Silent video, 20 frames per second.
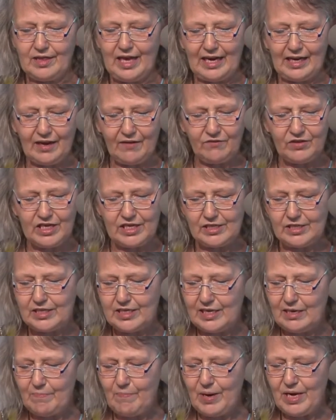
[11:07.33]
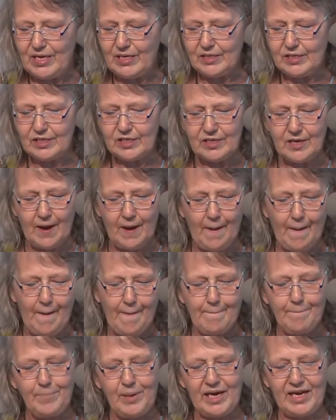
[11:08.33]
They lived in teepees,
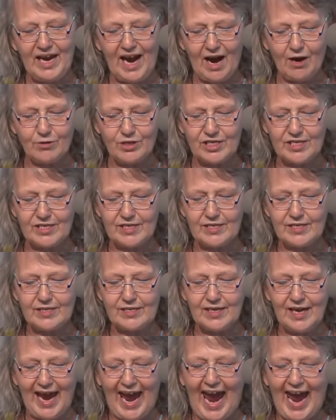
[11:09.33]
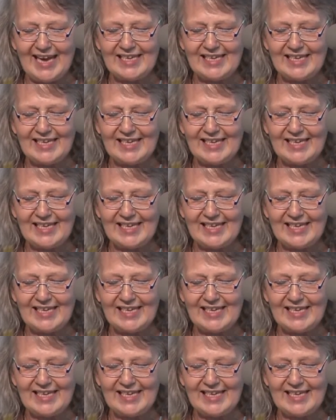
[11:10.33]
pit houses,